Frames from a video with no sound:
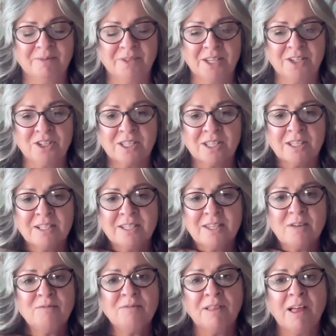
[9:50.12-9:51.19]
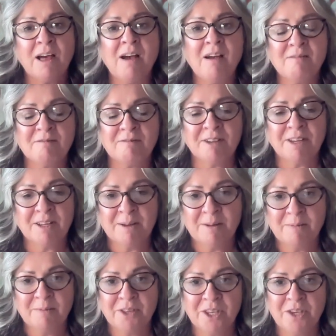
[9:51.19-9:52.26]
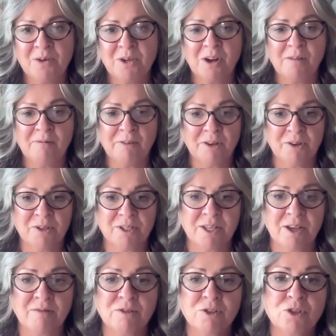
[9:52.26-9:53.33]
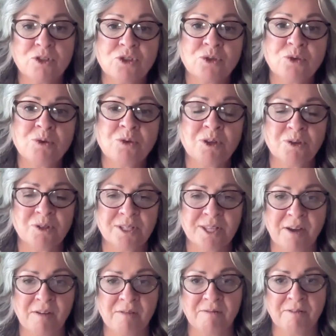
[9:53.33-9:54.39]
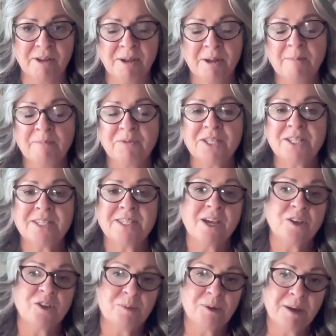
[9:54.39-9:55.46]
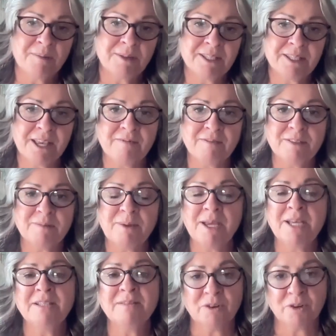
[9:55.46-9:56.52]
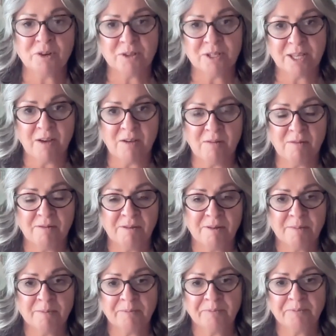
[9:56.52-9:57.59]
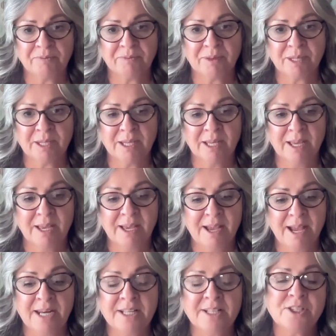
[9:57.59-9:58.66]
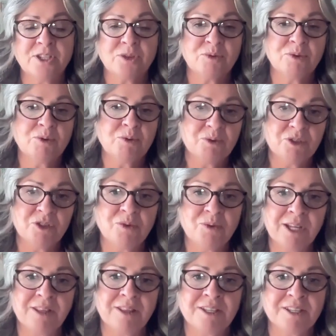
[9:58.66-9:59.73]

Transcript: and just the self-love that you can offer yourself to soothe yourself. This is how you become a safe space for yourself. And it's through doing